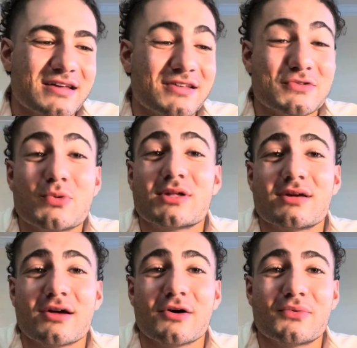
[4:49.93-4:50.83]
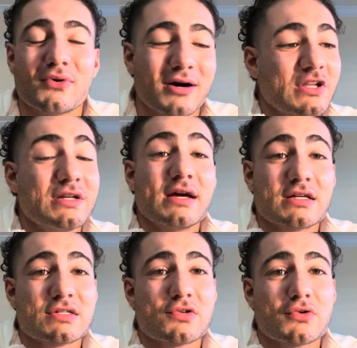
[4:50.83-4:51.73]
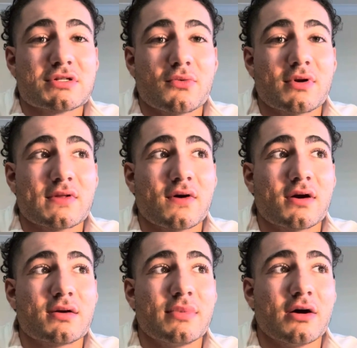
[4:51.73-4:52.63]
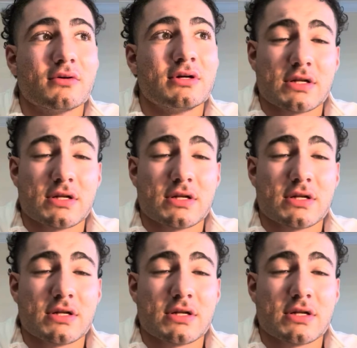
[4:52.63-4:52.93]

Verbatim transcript: It's really going to help you out. The next source I want to talk about,